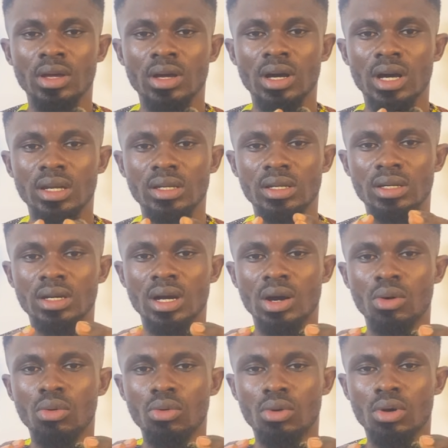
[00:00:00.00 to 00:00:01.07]
are the
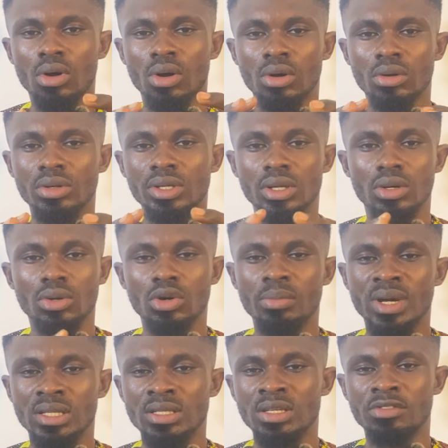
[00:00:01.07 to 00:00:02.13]
what we call the
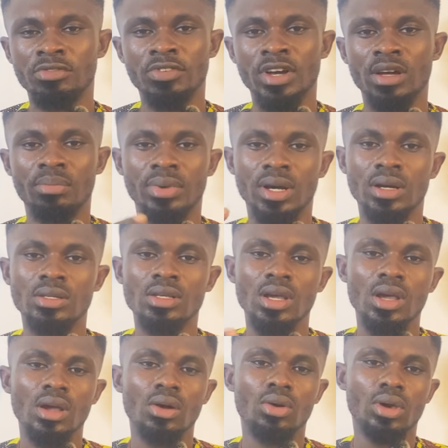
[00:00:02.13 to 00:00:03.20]
chromatin fibers,
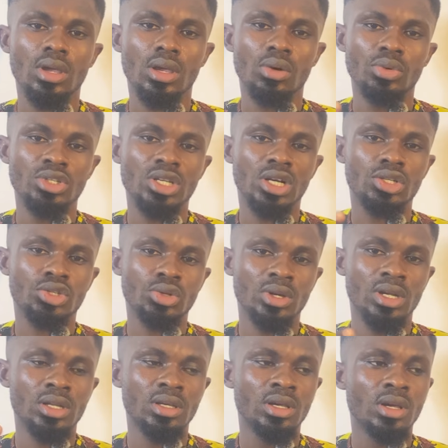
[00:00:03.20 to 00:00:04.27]
okay, which
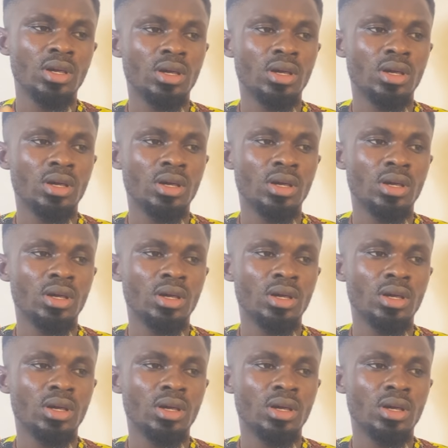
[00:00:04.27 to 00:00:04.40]
actually